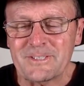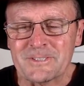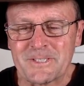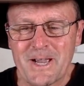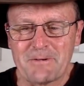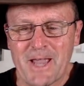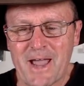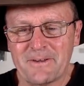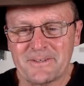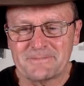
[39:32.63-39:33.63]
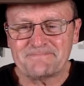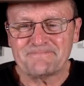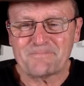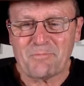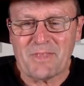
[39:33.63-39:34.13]
So here we go.
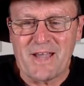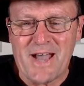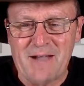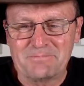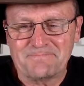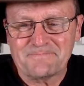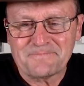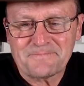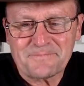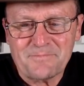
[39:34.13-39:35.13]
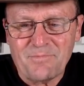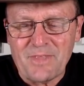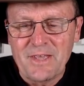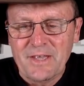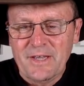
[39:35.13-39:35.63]
Um,
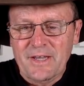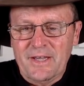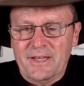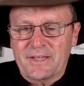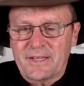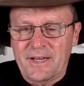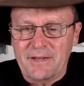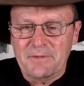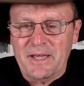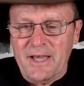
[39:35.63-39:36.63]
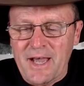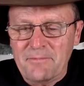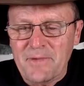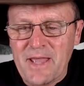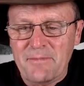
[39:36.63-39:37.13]
can I,
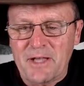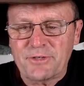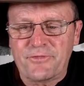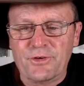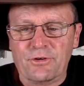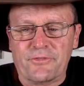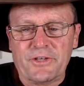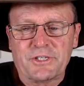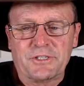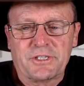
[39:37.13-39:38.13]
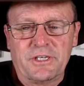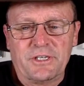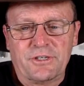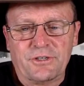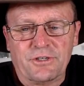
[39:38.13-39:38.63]
um, how much fuel
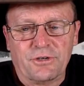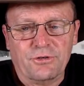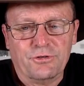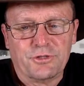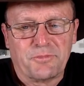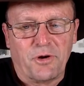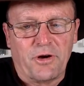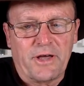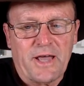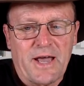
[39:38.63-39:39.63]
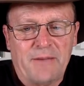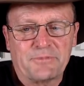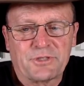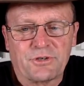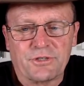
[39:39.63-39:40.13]
efficiency do you lose by
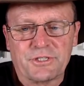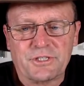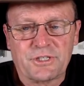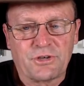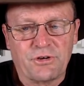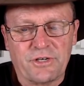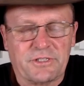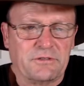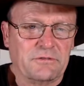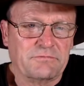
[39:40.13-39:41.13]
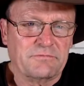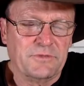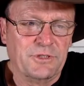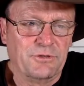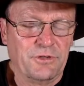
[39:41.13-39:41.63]
upsizing your tyres? Look,
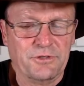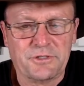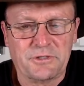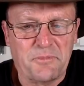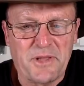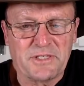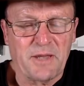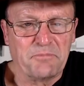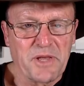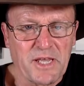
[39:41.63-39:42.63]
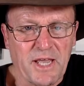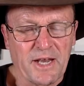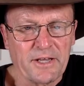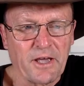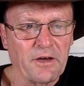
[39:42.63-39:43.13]
you'll lose. It depends how big you're
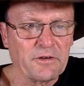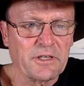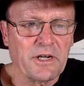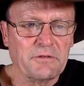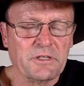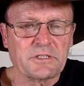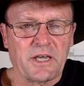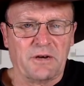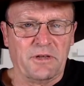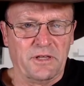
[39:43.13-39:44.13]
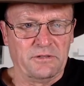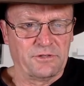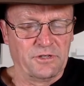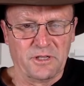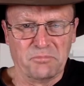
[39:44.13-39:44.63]
going to go. You know, it's going to. It's
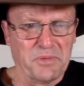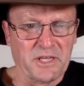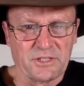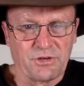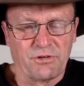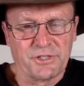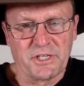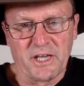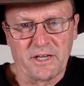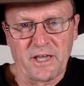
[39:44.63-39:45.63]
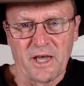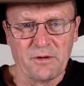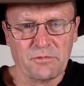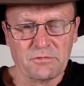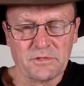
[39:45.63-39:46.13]
certainly the bigger tyres you're going to
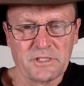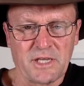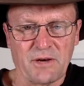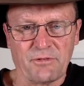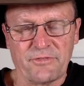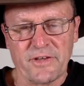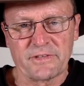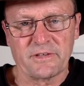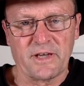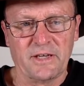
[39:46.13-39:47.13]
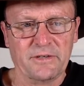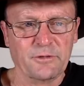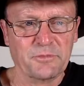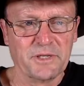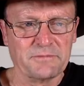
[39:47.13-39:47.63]
go. Well, it's going to affect it a
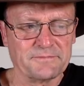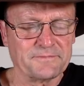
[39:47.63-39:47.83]
little bit.